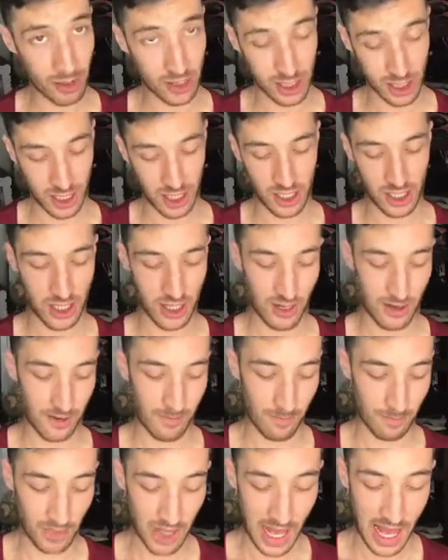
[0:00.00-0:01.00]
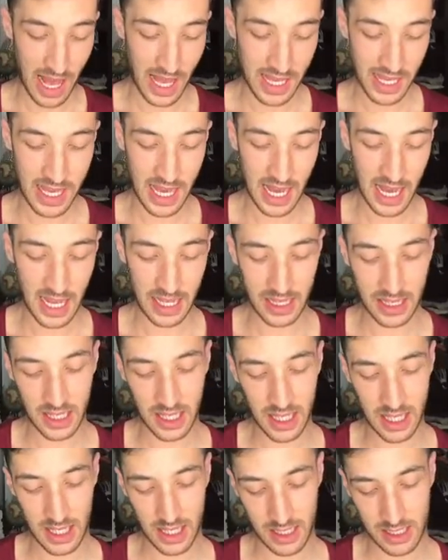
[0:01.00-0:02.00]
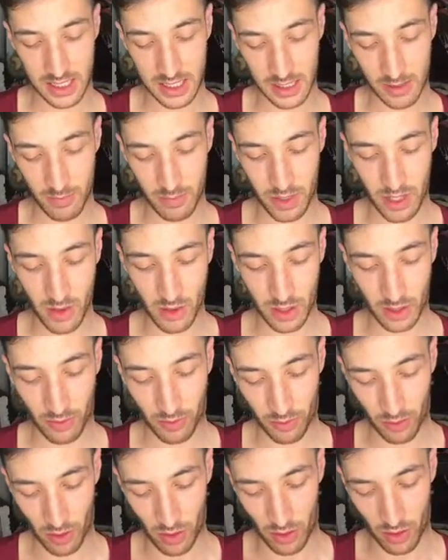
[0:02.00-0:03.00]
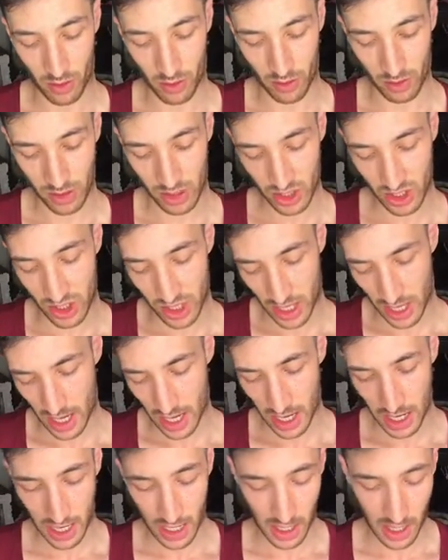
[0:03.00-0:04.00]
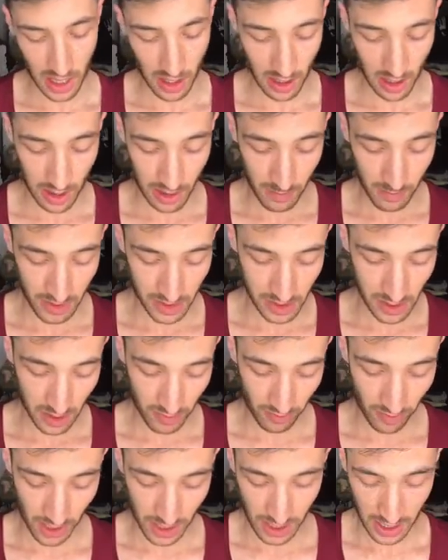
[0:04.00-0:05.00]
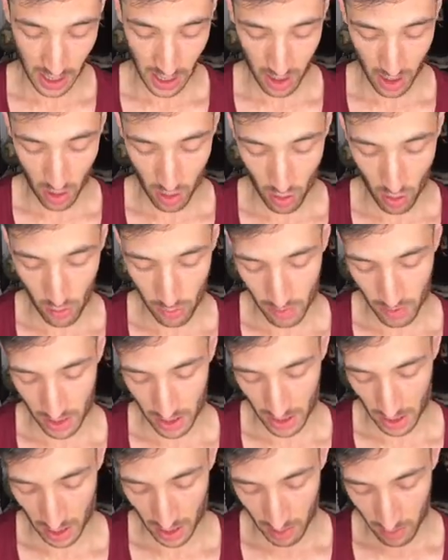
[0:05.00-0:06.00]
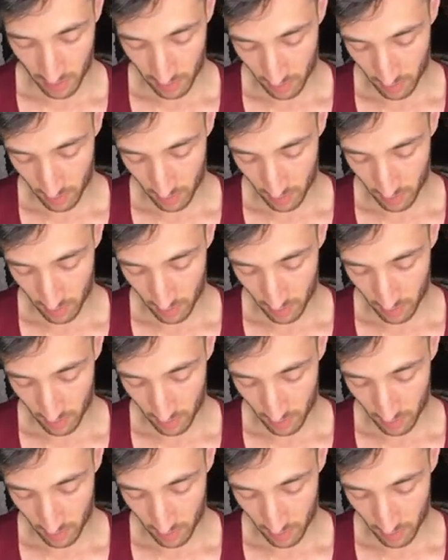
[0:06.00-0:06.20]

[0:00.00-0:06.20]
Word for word: position, I got this beautiful shade. Let me see if I can open it